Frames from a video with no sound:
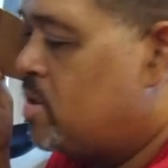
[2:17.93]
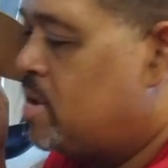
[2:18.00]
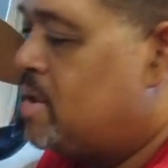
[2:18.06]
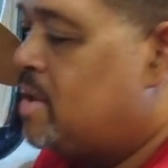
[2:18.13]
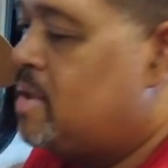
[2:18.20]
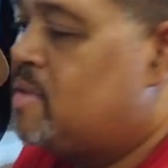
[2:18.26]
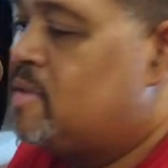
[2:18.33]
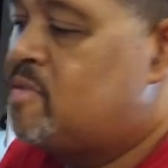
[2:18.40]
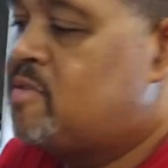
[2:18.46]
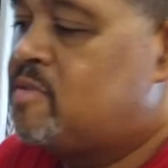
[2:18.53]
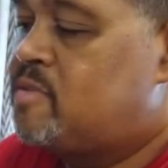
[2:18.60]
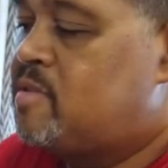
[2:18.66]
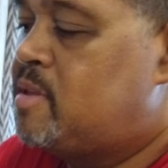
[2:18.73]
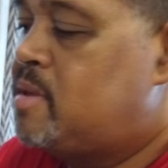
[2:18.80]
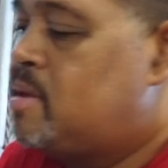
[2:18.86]
3, this
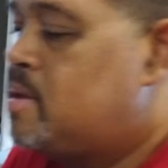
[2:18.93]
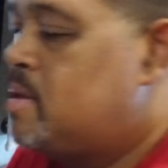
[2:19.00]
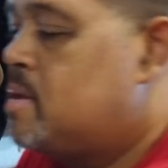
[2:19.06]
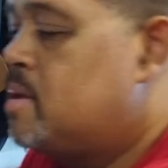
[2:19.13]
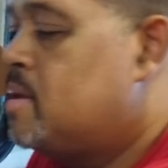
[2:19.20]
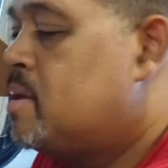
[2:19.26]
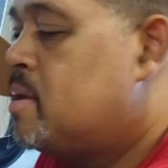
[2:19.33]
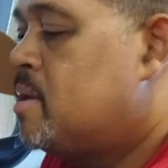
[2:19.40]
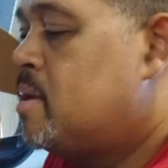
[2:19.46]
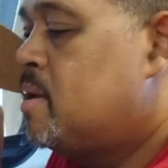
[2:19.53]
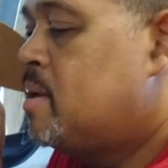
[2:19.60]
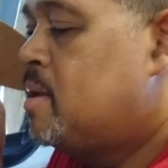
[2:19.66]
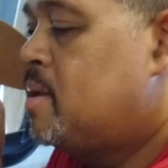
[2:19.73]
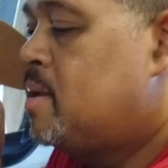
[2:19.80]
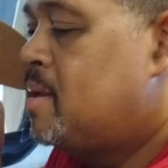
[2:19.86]
is the
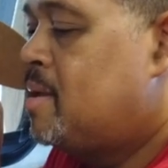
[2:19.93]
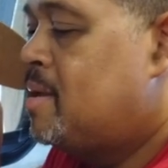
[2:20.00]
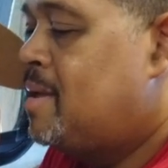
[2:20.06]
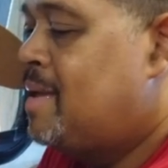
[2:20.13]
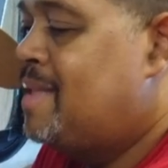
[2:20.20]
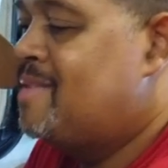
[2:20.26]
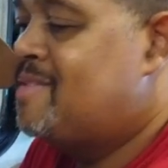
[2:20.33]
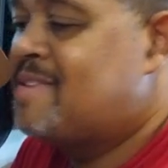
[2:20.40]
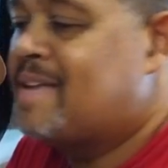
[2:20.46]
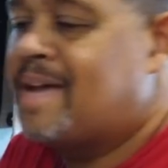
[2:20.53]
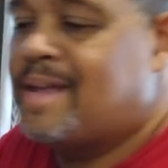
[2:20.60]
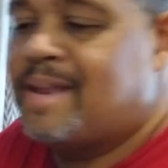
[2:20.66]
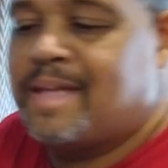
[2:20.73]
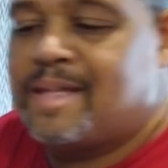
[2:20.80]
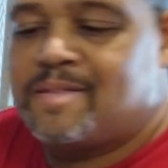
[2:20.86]

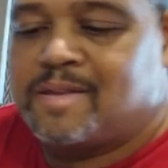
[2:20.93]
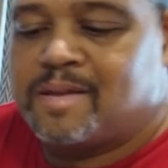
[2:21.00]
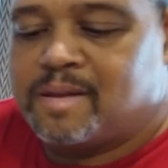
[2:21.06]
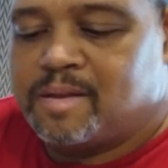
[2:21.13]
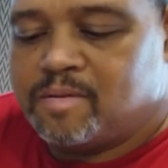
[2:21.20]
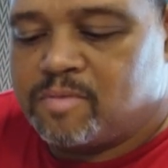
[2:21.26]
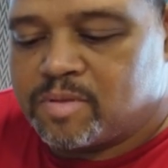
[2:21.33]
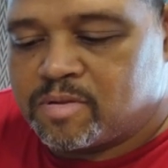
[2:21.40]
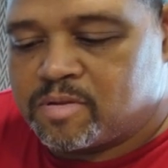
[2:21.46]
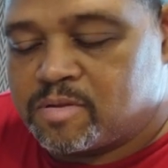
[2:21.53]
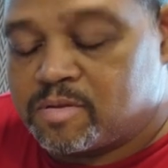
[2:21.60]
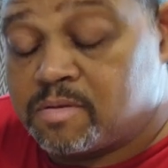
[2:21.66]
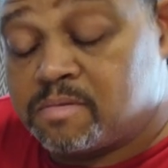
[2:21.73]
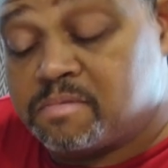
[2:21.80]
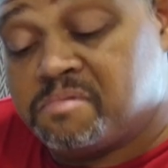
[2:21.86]
inside antenna,
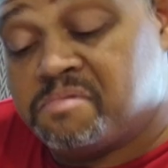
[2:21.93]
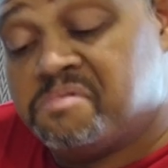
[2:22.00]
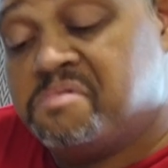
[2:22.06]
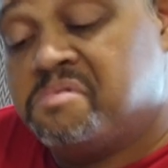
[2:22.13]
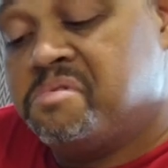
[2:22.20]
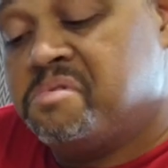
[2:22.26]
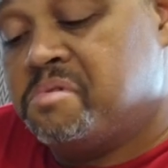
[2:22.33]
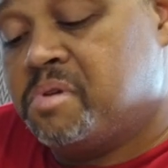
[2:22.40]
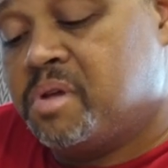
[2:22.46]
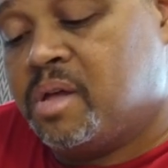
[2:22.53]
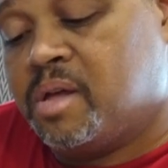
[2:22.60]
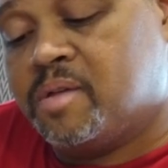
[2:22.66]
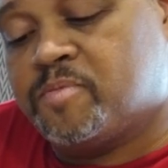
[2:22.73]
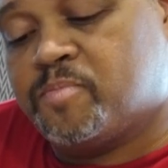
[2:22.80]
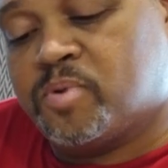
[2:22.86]
which
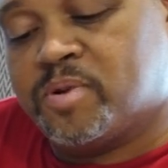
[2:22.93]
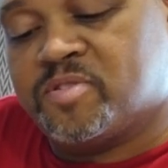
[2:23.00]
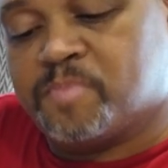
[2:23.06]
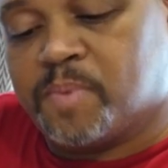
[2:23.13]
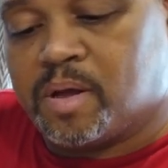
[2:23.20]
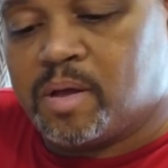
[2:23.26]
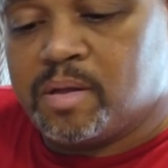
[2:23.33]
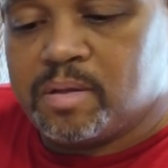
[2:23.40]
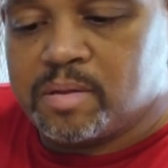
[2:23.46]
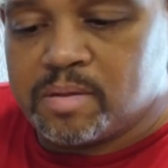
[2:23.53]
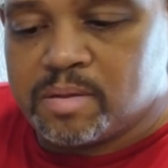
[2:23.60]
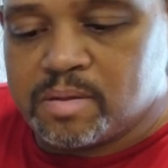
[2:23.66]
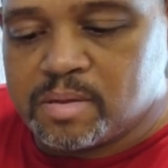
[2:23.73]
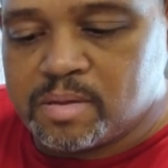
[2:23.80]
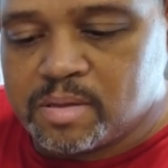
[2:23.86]
is pretty small,
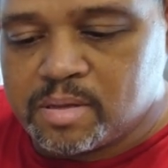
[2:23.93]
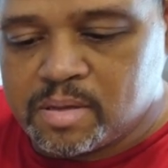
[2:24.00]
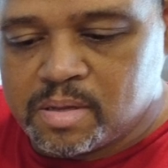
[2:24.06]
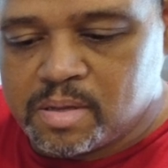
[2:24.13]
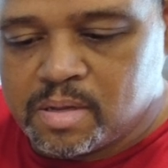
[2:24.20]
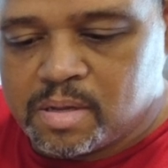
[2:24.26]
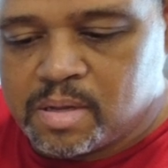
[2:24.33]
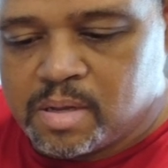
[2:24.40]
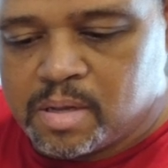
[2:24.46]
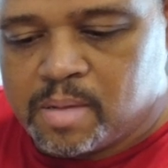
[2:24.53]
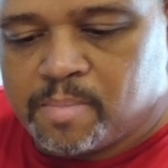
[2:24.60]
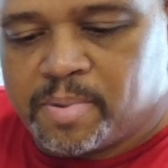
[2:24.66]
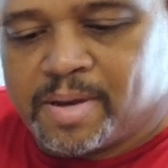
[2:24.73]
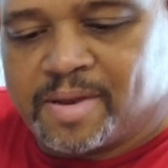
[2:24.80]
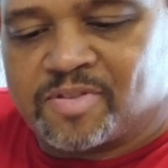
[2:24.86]

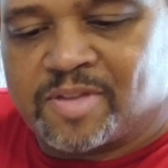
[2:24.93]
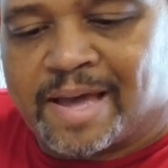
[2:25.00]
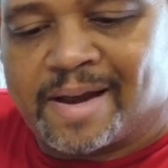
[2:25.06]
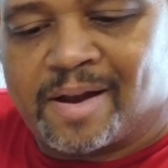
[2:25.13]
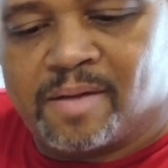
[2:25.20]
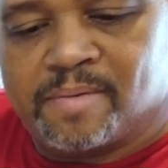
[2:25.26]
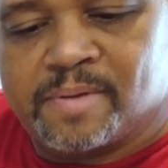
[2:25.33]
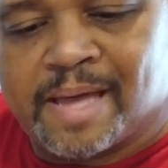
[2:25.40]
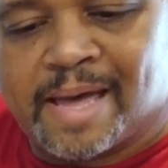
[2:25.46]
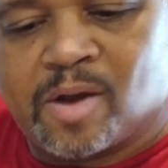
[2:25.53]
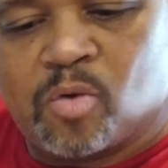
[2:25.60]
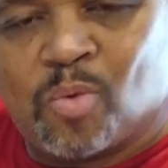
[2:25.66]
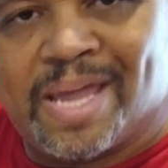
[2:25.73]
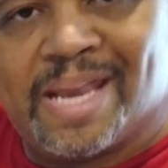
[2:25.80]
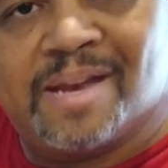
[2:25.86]
but it's got
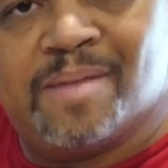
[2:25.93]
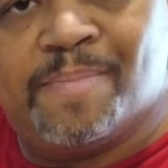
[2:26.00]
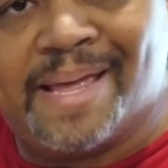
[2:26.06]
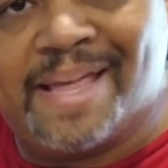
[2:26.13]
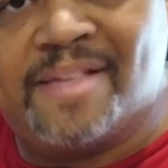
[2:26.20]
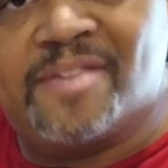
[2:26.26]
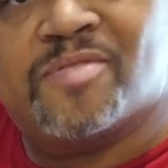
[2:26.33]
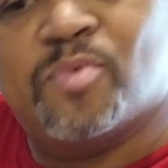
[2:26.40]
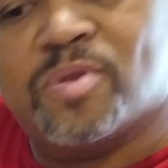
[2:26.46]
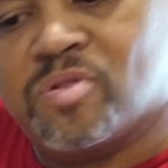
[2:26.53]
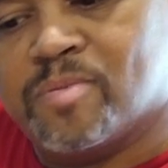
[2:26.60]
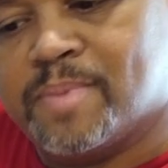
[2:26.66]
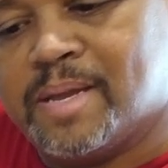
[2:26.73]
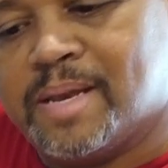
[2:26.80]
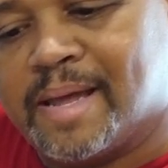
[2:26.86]
a weighted base,
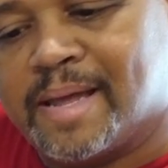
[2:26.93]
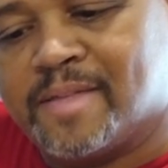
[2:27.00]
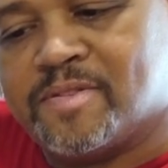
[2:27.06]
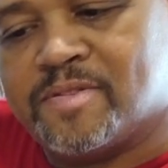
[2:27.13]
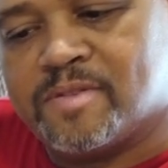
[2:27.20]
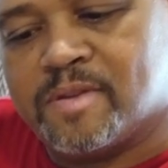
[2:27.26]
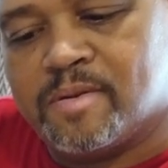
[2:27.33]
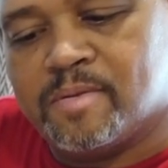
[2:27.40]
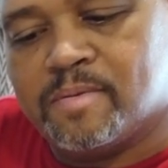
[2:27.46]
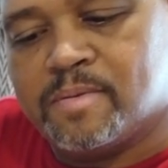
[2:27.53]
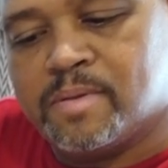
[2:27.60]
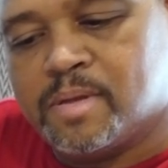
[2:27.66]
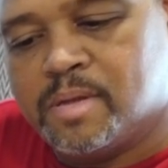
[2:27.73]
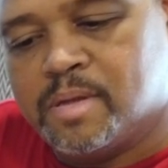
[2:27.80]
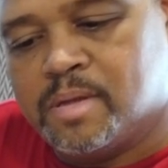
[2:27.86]
which will be nice, so
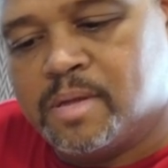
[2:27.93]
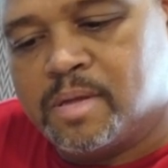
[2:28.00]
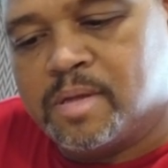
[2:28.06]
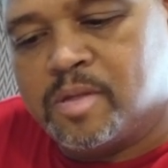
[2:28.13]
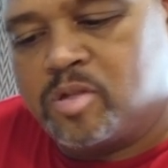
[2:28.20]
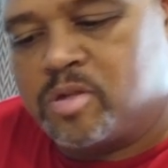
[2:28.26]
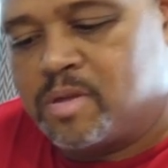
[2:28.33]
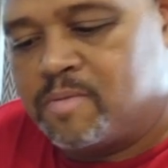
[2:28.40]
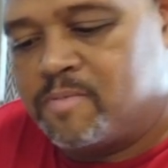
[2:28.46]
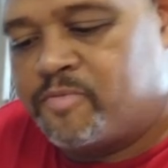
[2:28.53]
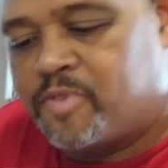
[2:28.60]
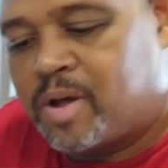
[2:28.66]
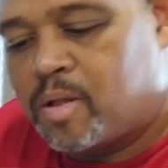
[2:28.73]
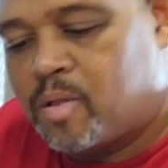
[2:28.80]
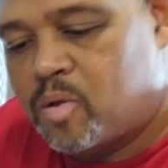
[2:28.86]
it shouldn't
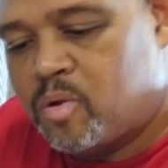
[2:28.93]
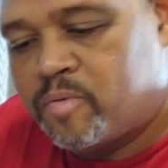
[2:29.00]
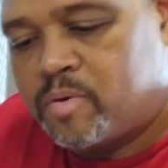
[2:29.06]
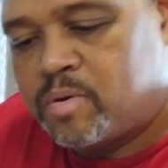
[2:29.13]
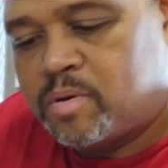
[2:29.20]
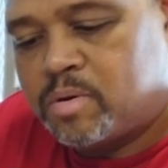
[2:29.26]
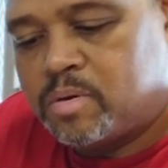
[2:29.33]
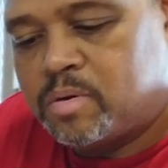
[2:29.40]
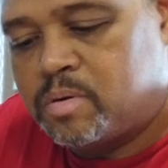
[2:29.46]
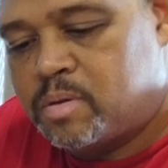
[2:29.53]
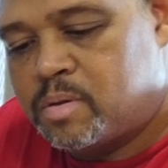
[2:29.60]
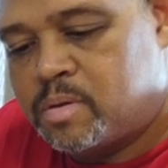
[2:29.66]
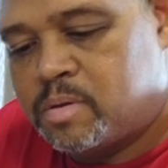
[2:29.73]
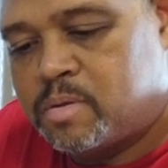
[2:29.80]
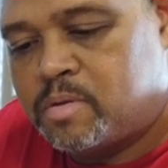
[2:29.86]
fall over
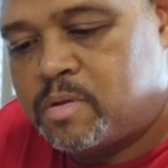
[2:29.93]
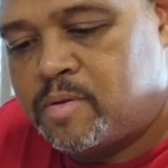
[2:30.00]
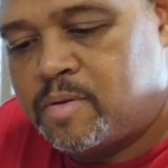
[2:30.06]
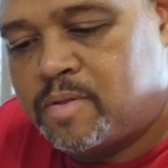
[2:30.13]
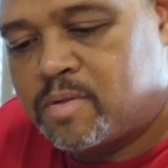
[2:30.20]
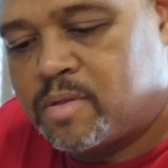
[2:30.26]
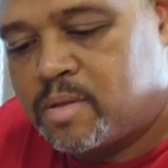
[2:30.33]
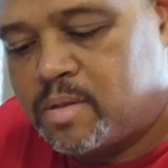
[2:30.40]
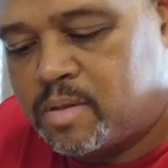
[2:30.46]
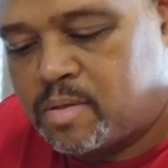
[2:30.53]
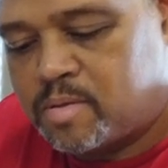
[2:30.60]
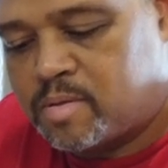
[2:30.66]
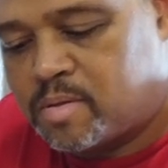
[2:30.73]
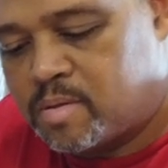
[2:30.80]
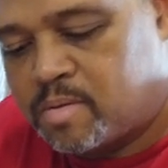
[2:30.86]
too easily.
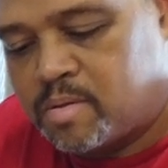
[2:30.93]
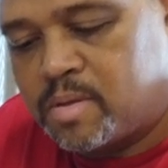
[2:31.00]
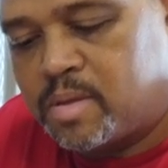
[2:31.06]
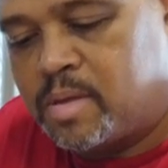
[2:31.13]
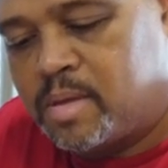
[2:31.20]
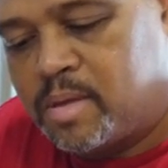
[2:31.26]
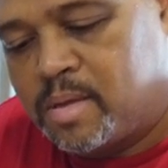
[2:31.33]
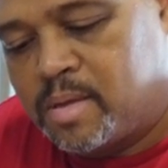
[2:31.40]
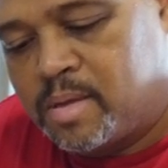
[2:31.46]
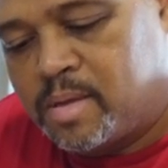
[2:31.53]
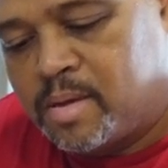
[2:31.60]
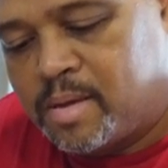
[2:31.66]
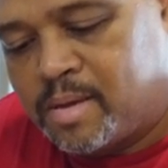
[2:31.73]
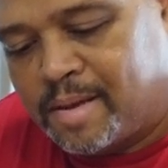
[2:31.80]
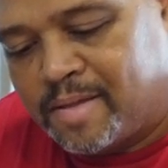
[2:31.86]
So
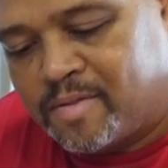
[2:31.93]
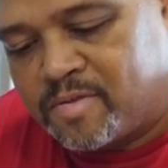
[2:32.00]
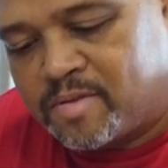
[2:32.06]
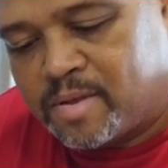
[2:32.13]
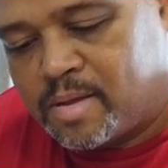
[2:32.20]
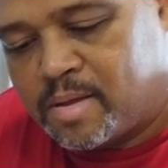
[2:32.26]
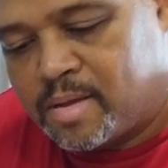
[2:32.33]
nice